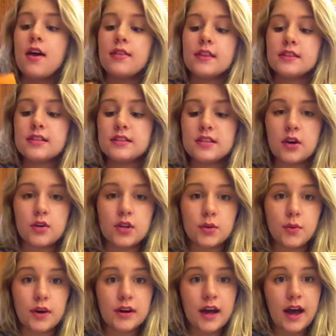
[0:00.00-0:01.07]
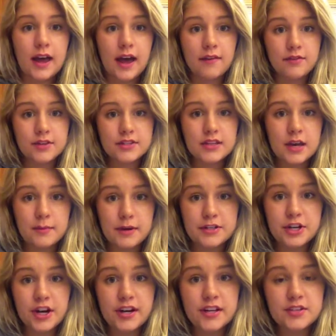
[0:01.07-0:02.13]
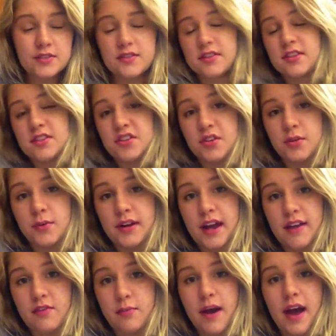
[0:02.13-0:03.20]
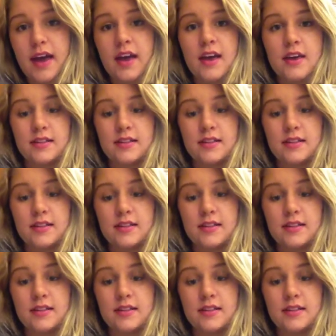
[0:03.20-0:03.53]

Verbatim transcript: This is the only one I ever see at my Target, so this is the only one I ever buy.